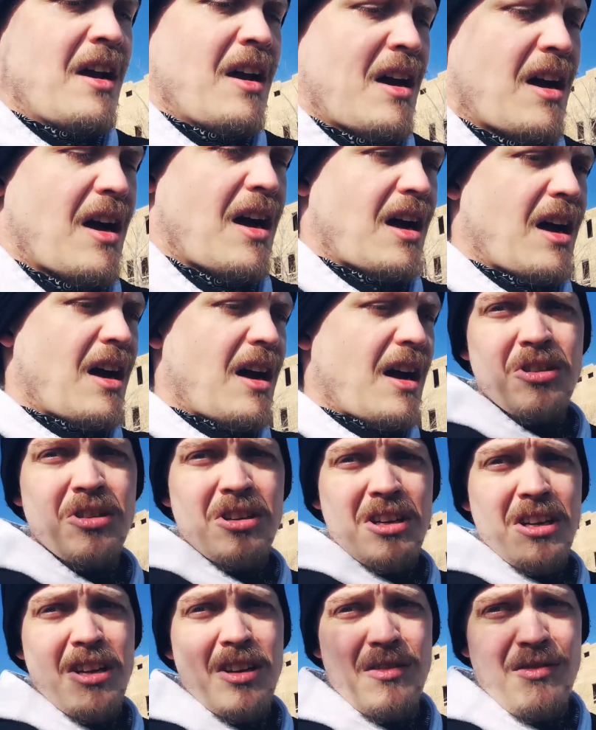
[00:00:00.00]
I did
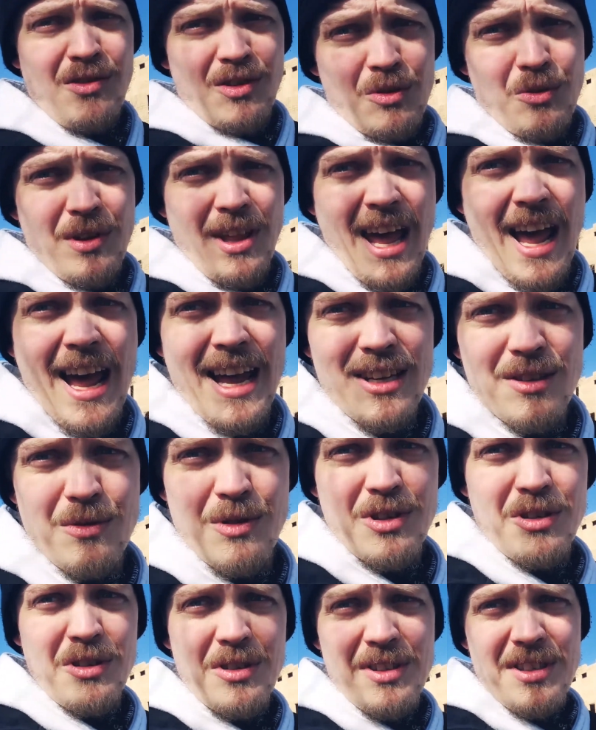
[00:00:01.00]
an interview with Ash,
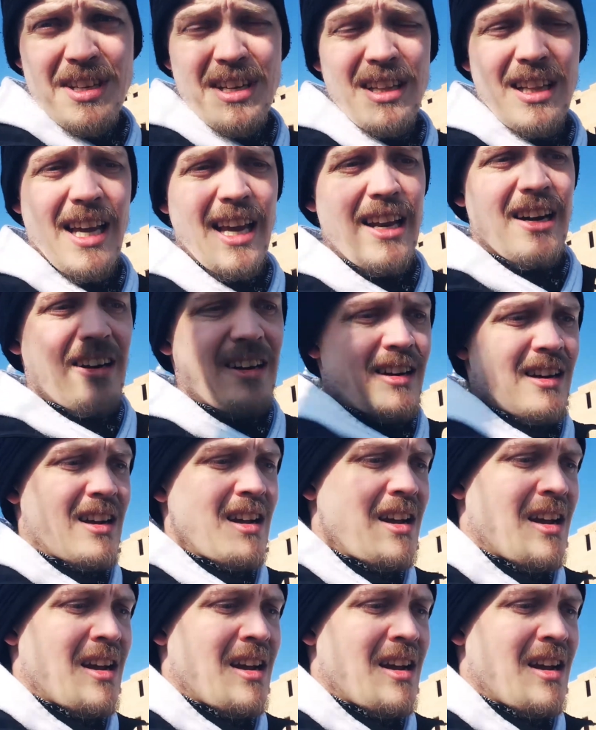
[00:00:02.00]
which you'll see later,